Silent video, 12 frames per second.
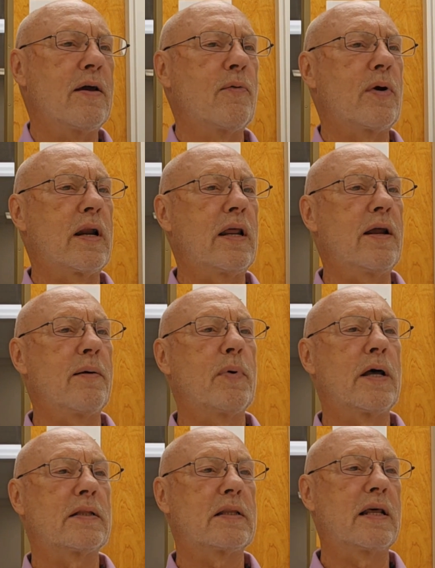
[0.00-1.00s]
We're going to hear
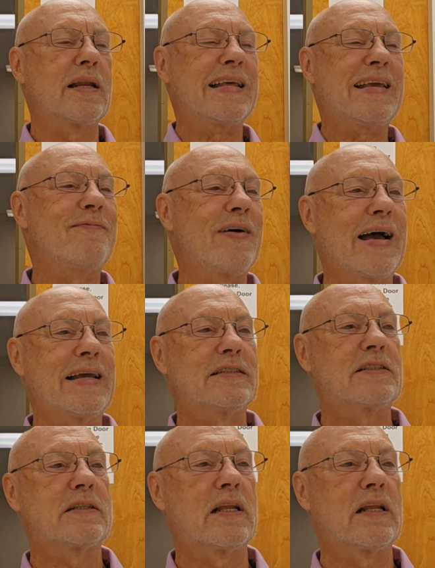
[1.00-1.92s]
about the Levites.